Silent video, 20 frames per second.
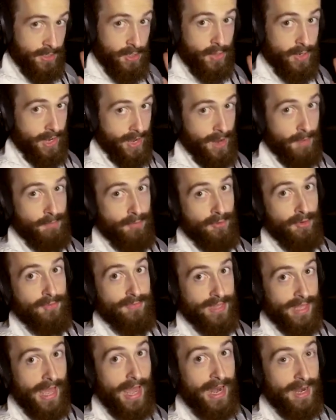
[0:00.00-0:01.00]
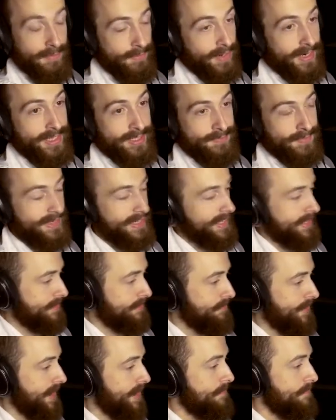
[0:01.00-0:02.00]
you can't prove that anybody's been
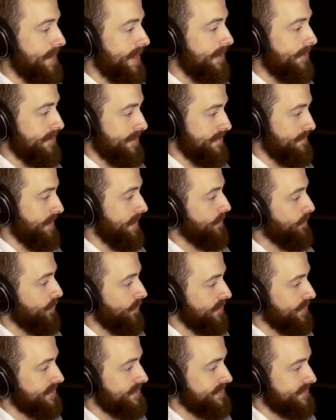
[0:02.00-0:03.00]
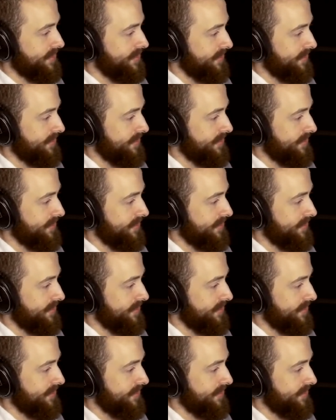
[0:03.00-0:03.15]
eaten by a bear in my woods.